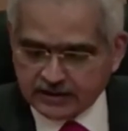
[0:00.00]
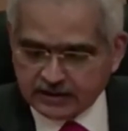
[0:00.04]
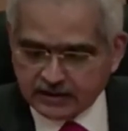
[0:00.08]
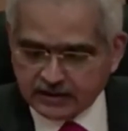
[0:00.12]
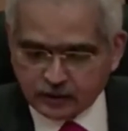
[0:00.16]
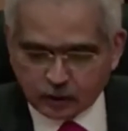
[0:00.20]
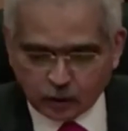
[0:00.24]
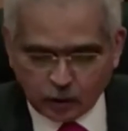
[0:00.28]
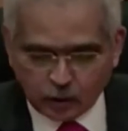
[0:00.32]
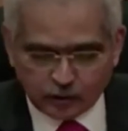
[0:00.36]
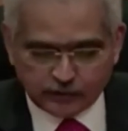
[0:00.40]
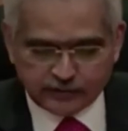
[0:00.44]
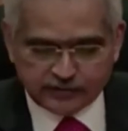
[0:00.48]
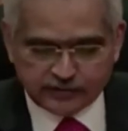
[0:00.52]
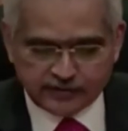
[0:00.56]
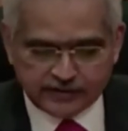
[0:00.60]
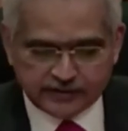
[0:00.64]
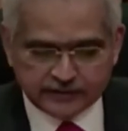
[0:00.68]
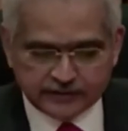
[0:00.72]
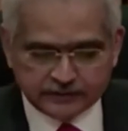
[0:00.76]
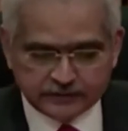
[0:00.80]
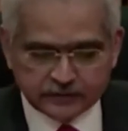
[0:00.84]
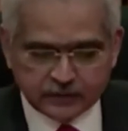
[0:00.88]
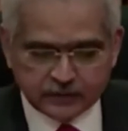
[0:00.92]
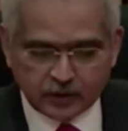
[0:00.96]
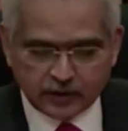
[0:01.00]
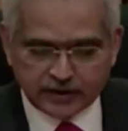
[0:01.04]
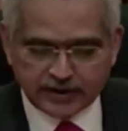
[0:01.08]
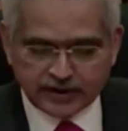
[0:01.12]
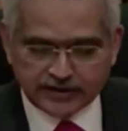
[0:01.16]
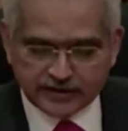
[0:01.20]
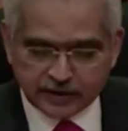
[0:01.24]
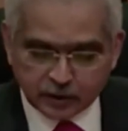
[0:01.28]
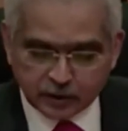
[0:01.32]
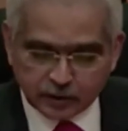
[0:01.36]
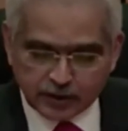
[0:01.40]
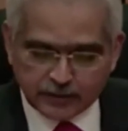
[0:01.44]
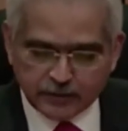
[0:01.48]
growth on a
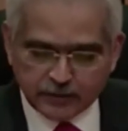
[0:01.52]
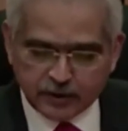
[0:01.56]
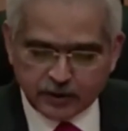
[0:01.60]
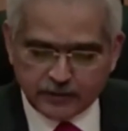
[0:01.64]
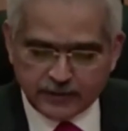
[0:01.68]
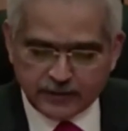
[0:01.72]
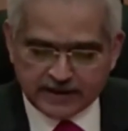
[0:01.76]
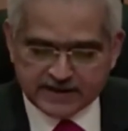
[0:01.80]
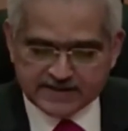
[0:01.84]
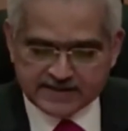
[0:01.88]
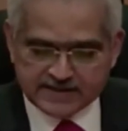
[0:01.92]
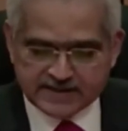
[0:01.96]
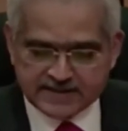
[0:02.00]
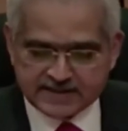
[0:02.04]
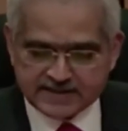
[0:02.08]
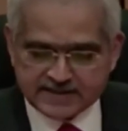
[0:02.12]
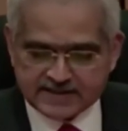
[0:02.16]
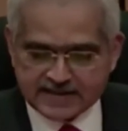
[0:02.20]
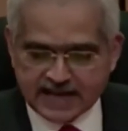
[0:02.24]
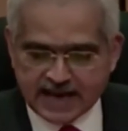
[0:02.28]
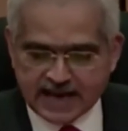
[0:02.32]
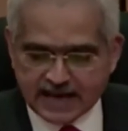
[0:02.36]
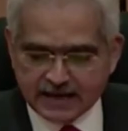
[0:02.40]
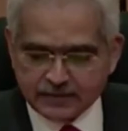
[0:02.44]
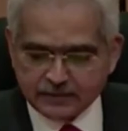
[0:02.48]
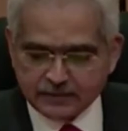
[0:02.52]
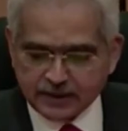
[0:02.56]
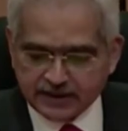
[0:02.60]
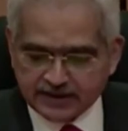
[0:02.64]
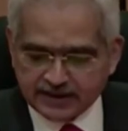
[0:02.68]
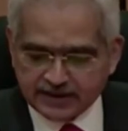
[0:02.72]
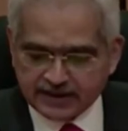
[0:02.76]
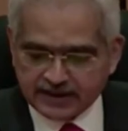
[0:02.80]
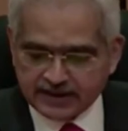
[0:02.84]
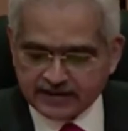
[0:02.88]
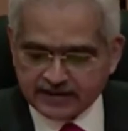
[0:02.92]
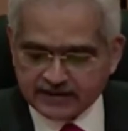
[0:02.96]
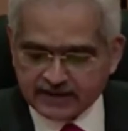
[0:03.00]
durable basis and
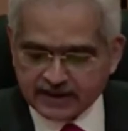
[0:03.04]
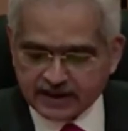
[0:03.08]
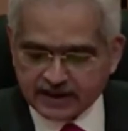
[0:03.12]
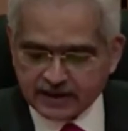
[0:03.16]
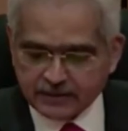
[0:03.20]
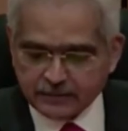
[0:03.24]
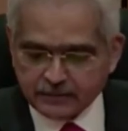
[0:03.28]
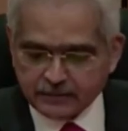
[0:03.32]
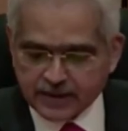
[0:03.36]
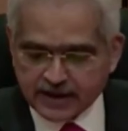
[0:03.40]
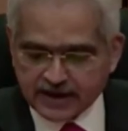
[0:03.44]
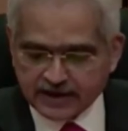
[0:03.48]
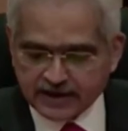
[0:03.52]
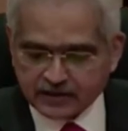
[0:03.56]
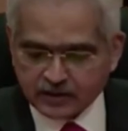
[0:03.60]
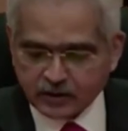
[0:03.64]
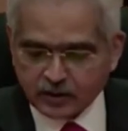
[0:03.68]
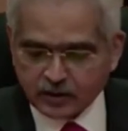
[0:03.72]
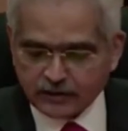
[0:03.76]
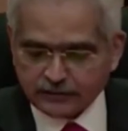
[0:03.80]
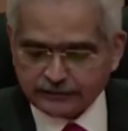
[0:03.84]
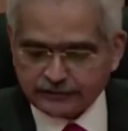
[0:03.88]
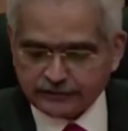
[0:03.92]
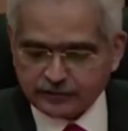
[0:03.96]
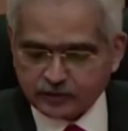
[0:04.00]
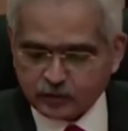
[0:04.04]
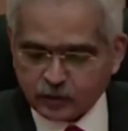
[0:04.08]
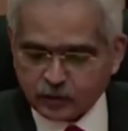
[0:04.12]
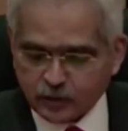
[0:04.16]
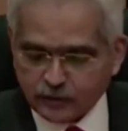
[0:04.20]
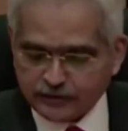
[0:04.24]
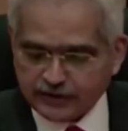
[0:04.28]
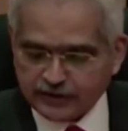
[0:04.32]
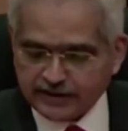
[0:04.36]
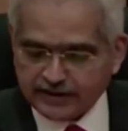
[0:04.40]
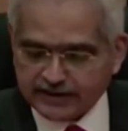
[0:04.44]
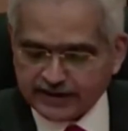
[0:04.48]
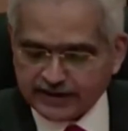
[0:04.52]
mitigate the impact of
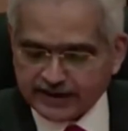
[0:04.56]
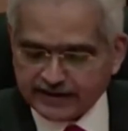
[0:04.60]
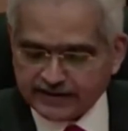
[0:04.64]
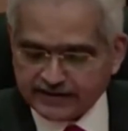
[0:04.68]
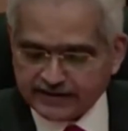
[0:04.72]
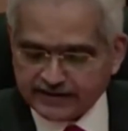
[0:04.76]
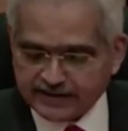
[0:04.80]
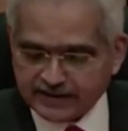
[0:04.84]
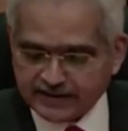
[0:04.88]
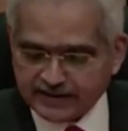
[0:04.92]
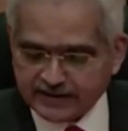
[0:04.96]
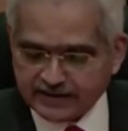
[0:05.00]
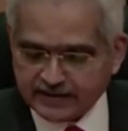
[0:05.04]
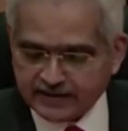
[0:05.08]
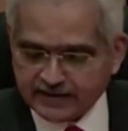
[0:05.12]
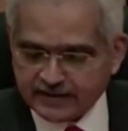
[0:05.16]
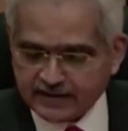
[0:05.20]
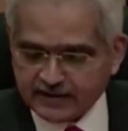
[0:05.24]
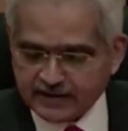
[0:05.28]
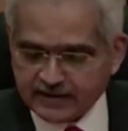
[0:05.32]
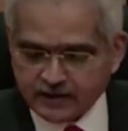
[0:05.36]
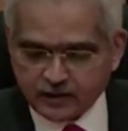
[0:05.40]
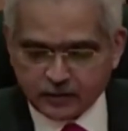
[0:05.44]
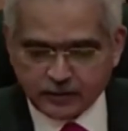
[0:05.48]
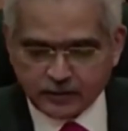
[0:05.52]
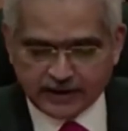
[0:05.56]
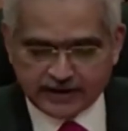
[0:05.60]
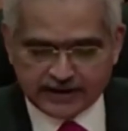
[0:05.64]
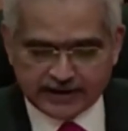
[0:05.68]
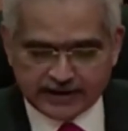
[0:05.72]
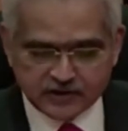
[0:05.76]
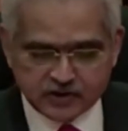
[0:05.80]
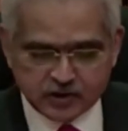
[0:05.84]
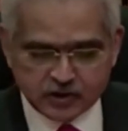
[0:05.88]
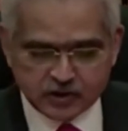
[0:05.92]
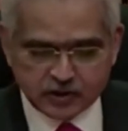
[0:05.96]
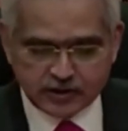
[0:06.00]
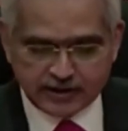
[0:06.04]
COVID-19 while
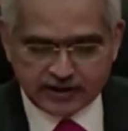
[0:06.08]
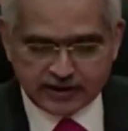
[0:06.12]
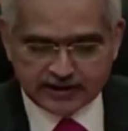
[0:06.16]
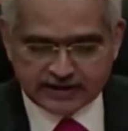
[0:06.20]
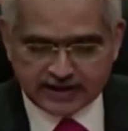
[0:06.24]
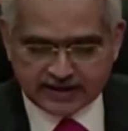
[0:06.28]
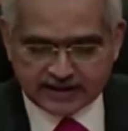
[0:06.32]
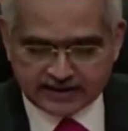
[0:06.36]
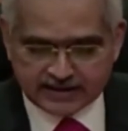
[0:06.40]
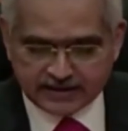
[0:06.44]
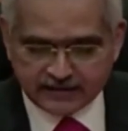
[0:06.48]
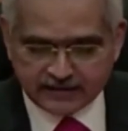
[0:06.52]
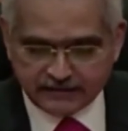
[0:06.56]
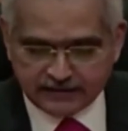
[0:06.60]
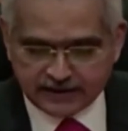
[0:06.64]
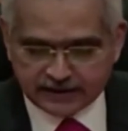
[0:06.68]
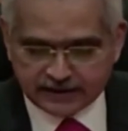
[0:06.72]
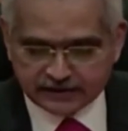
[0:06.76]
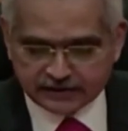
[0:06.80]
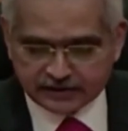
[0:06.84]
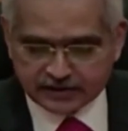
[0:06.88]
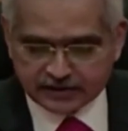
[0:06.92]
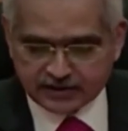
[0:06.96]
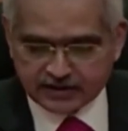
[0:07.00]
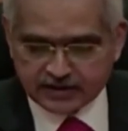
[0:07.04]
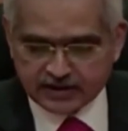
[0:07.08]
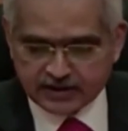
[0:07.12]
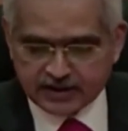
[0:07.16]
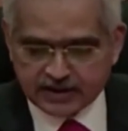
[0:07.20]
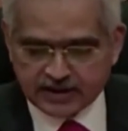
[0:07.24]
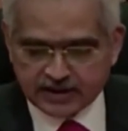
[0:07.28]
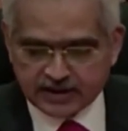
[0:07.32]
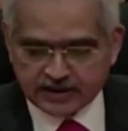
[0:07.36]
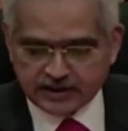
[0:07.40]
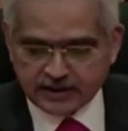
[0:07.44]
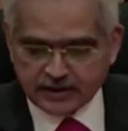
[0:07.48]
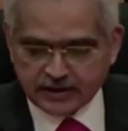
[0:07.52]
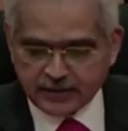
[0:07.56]
ensuring that inflation
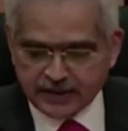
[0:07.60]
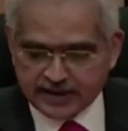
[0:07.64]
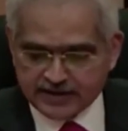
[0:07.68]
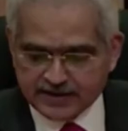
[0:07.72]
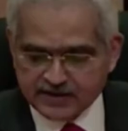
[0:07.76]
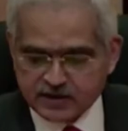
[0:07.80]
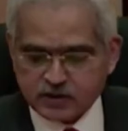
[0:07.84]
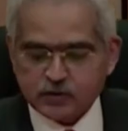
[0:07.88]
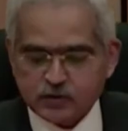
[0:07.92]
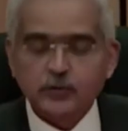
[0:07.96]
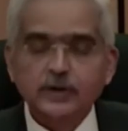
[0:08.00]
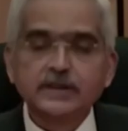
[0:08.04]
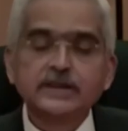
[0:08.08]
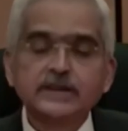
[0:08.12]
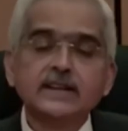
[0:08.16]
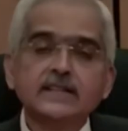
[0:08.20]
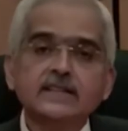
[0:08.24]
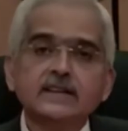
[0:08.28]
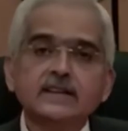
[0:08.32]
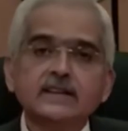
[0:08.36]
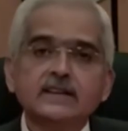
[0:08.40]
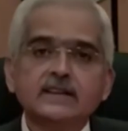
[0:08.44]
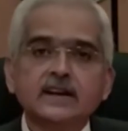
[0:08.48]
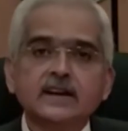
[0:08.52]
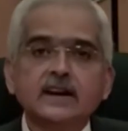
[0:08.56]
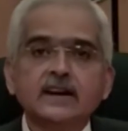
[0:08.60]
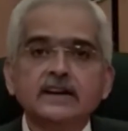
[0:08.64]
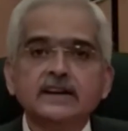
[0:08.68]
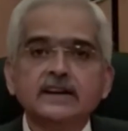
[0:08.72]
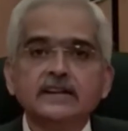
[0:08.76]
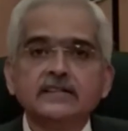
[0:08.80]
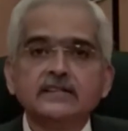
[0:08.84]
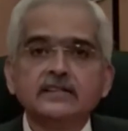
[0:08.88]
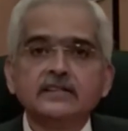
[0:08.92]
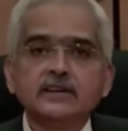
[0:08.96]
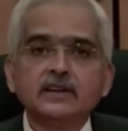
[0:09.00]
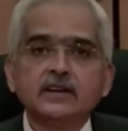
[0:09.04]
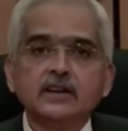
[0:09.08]
remains within the
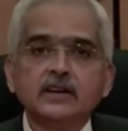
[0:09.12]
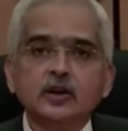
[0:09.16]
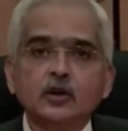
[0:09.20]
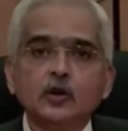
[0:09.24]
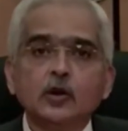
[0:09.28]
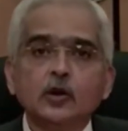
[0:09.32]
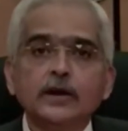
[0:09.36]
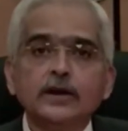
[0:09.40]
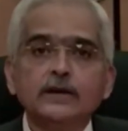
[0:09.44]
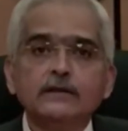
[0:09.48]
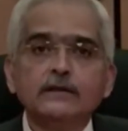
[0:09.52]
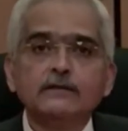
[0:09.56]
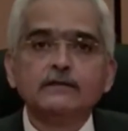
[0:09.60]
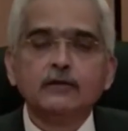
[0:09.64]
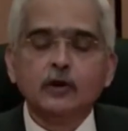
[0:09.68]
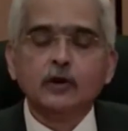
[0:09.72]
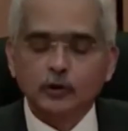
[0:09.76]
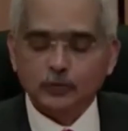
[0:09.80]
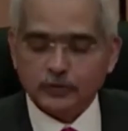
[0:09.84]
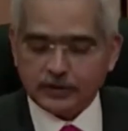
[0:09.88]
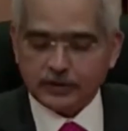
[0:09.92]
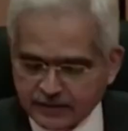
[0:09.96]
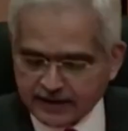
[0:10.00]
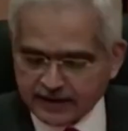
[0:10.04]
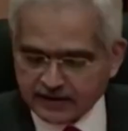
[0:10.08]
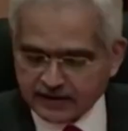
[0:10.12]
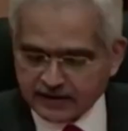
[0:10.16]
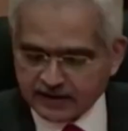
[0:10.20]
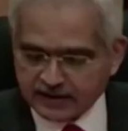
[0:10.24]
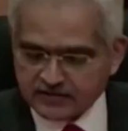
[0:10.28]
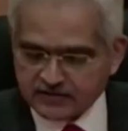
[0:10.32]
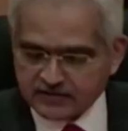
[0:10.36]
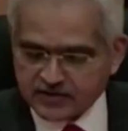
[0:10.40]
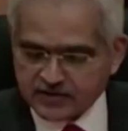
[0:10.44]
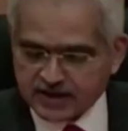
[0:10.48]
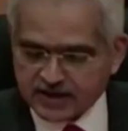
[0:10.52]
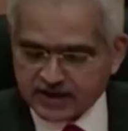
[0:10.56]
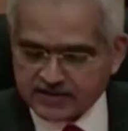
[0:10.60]
target going forward. Remain
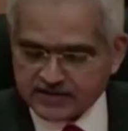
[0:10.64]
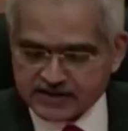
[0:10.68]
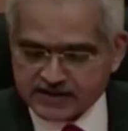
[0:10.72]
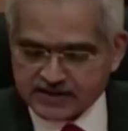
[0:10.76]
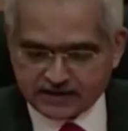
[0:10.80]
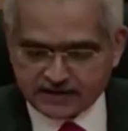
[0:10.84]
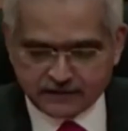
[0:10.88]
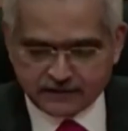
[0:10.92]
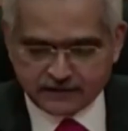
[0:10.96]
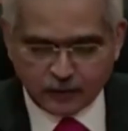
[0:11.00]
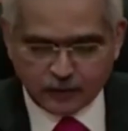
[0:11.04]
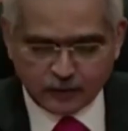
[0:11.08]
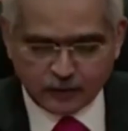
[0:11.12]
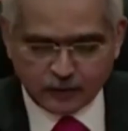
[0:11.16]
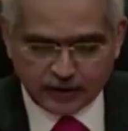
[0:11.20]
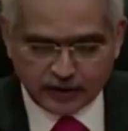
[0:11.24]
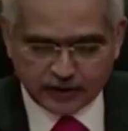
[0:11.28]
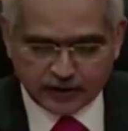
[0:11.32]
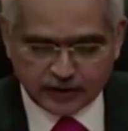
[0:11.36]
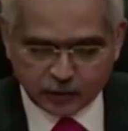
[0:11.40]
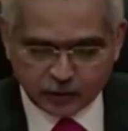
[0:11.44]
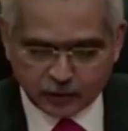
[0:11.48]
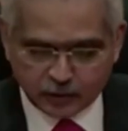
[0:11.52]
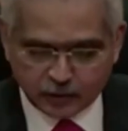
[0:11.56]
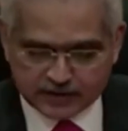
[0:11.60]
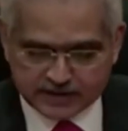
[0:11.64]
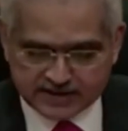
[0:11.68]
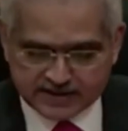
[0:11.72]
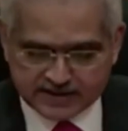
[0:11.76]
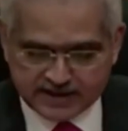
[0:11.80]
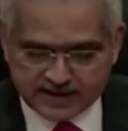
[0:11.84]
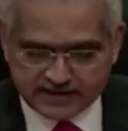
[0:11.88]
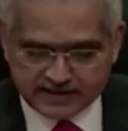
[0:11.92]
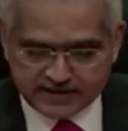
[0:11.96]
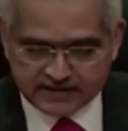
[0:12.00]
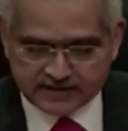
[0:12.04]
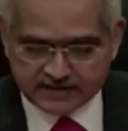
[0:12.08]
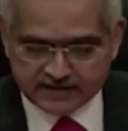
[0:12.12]
unchanged at
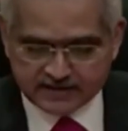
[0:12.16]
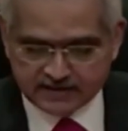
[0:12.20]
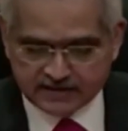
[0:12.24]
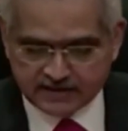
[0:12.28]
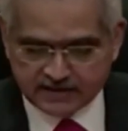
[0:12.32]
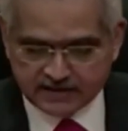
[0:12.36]
4.2%.